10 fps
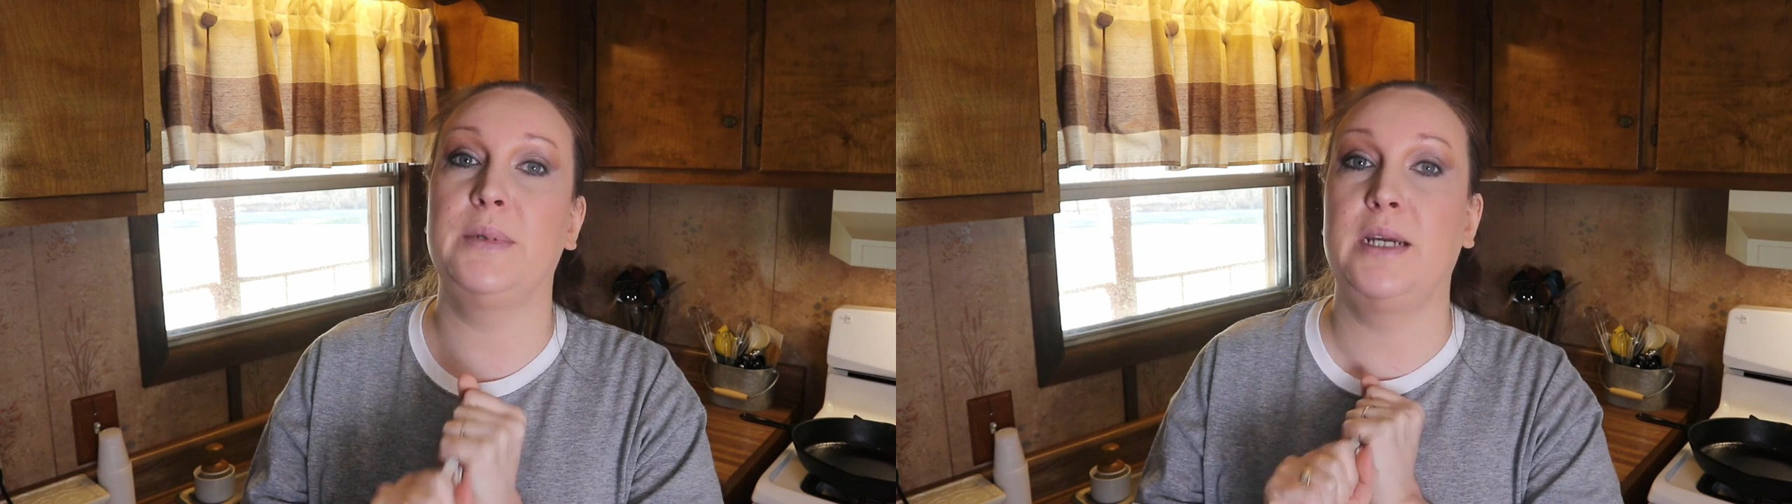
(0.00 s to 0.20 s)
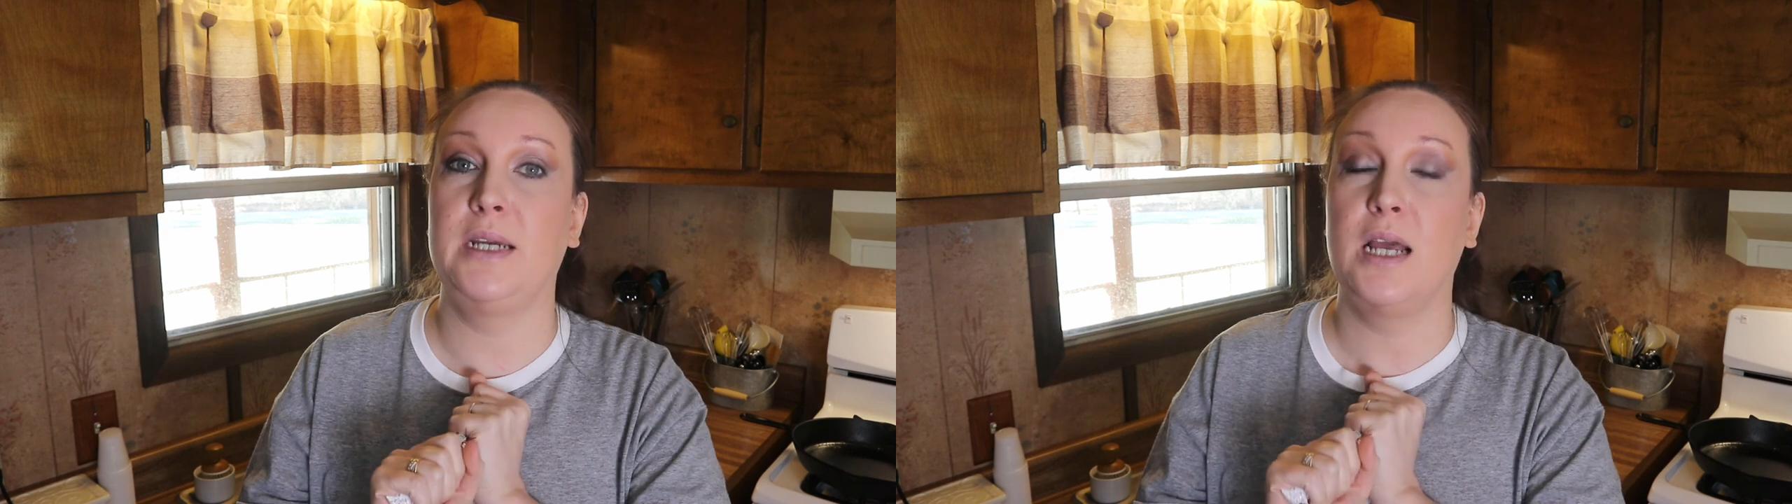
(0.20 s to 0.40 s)

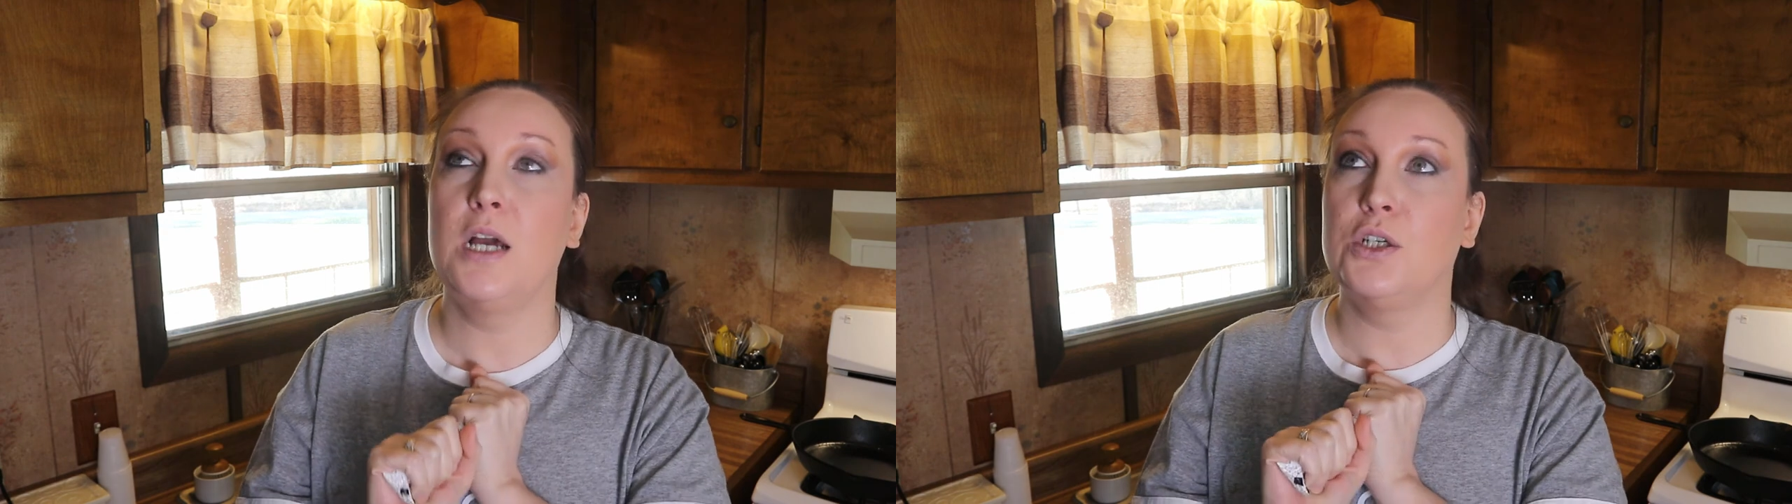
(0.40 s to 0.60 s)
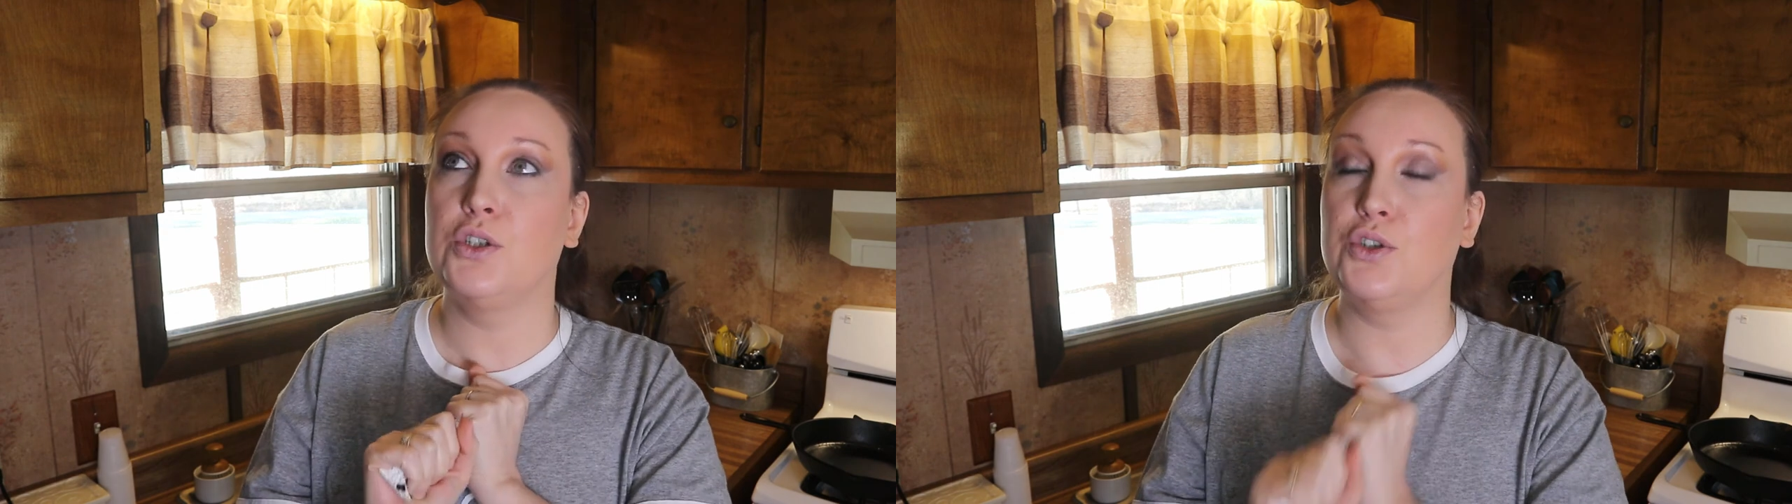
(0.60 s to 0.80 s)
be
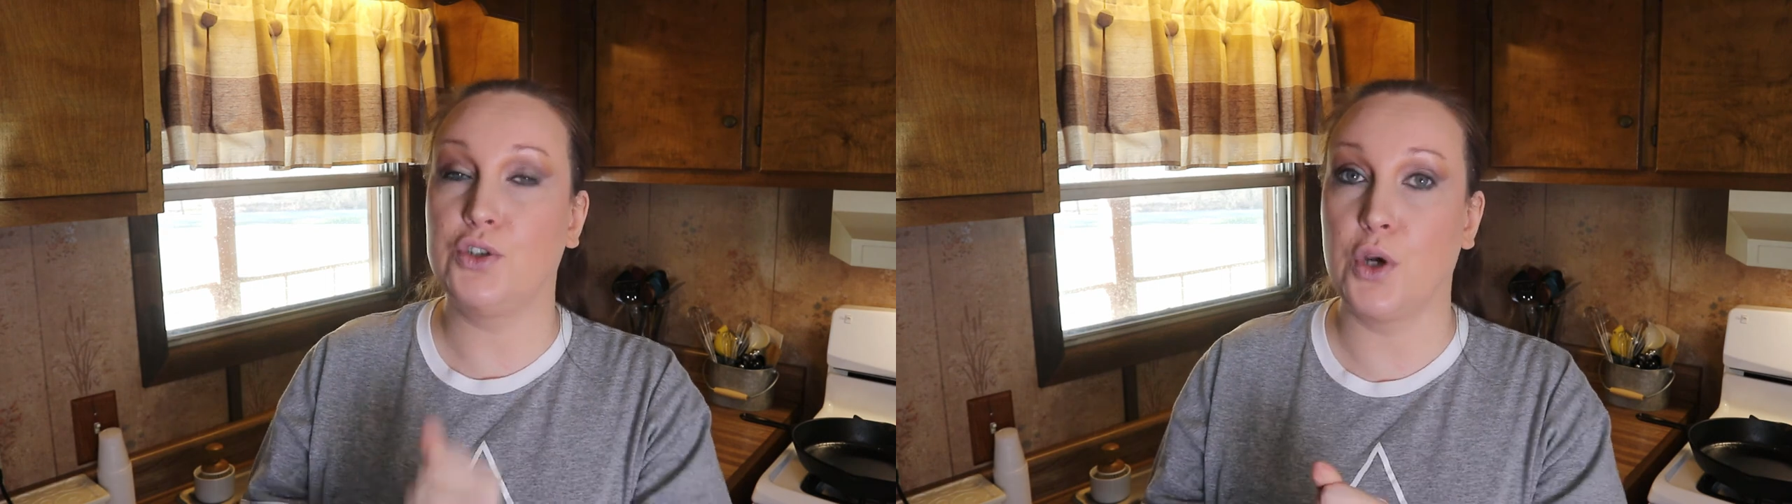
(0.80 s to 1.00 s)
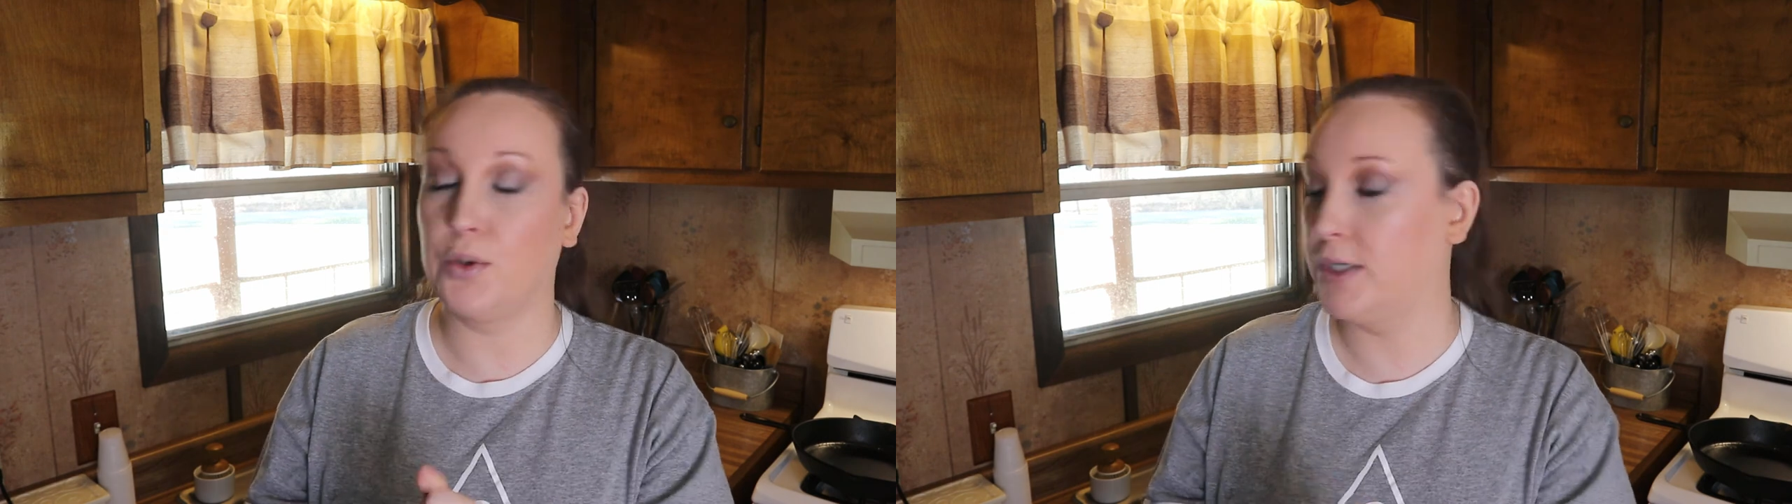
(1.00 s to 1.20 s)

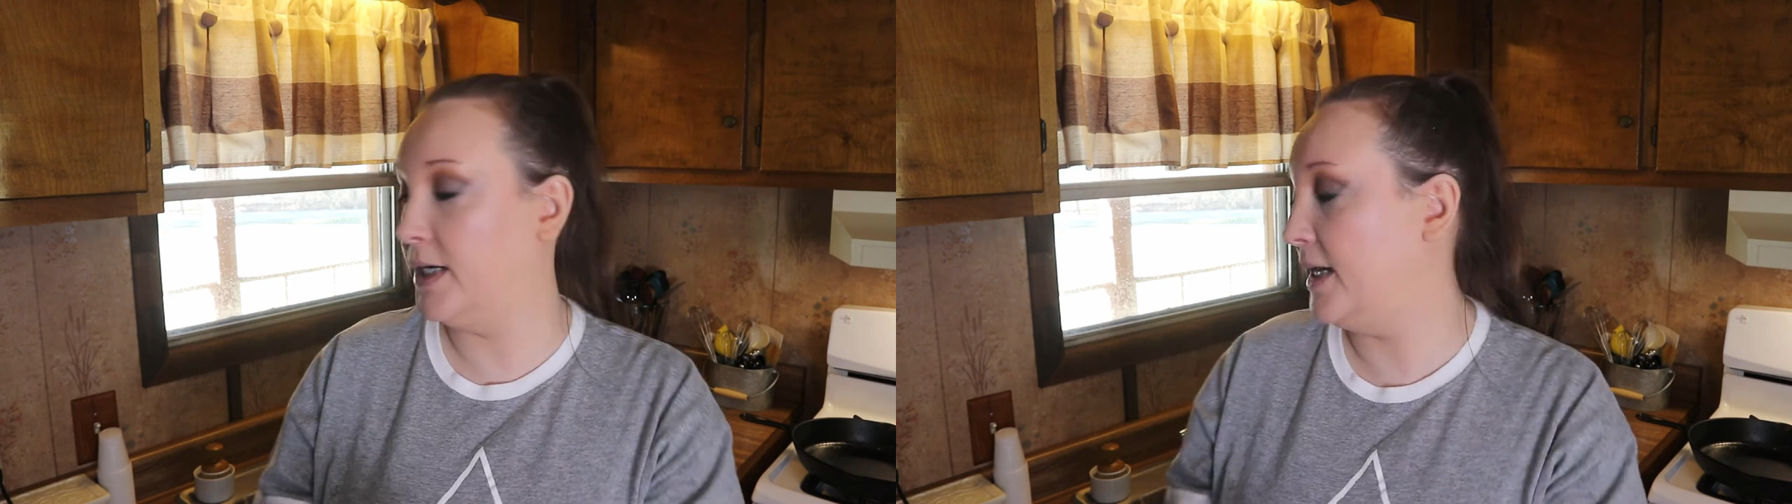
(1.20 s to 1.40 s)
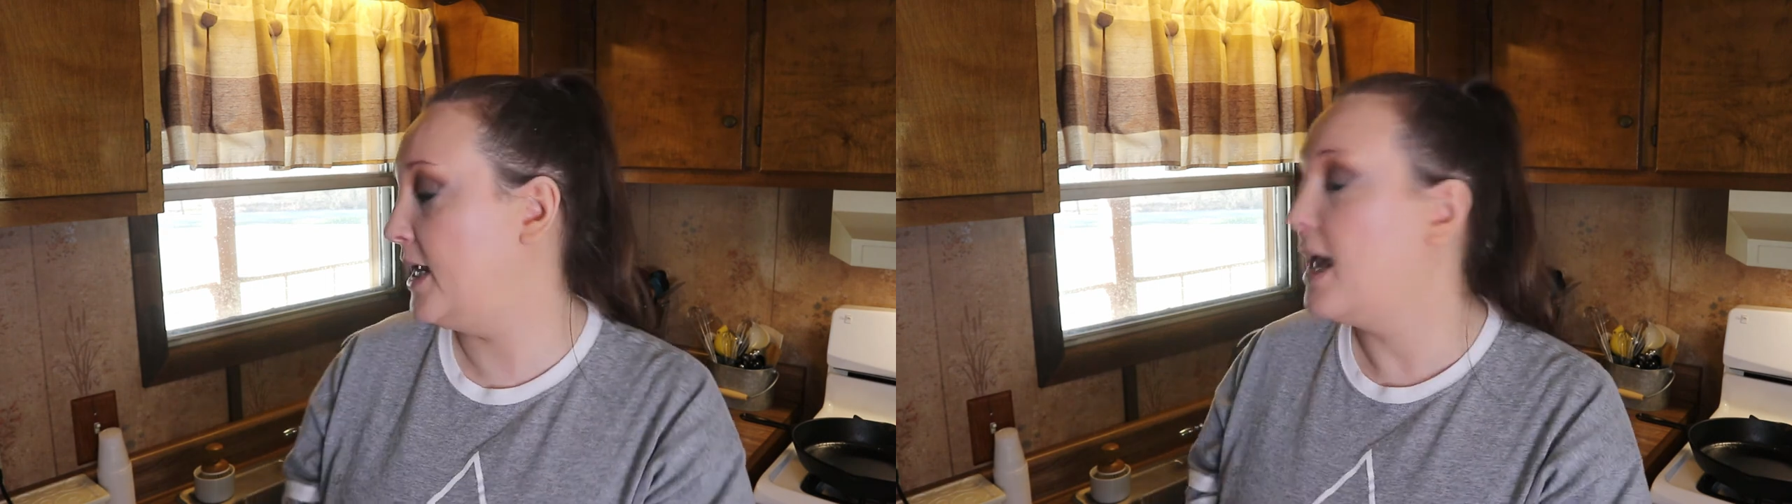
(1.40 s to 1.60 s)
so
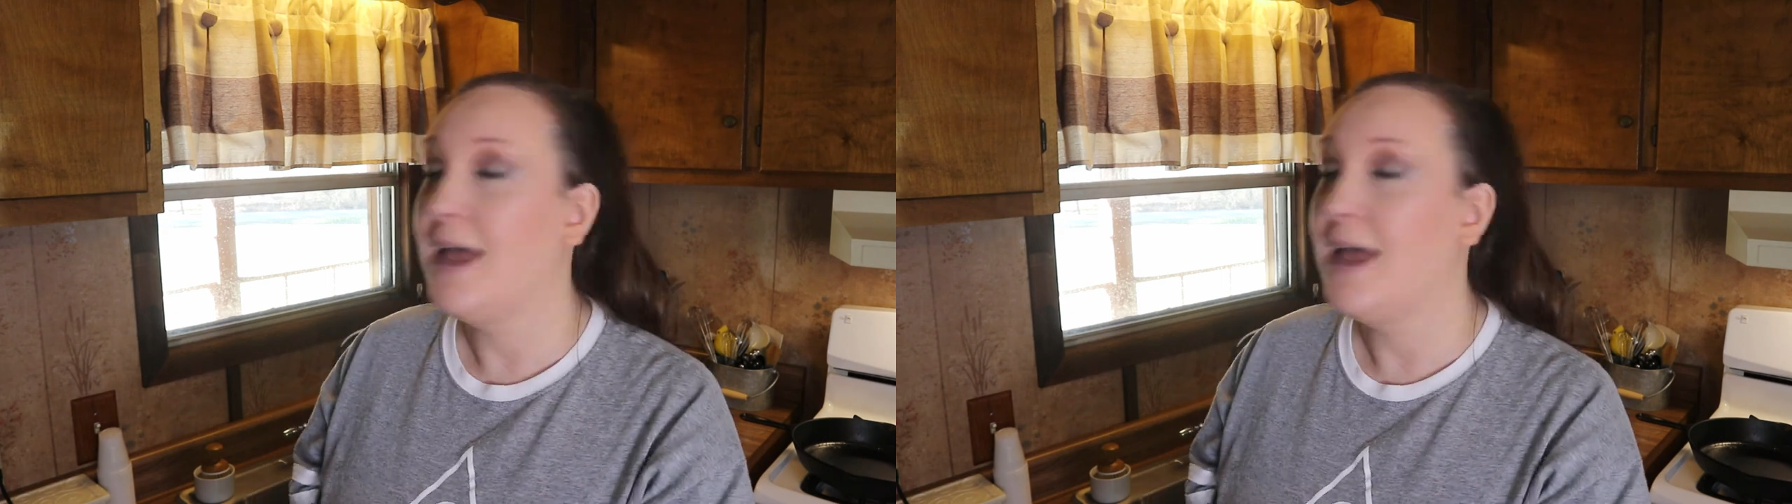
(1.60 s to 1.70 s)
good.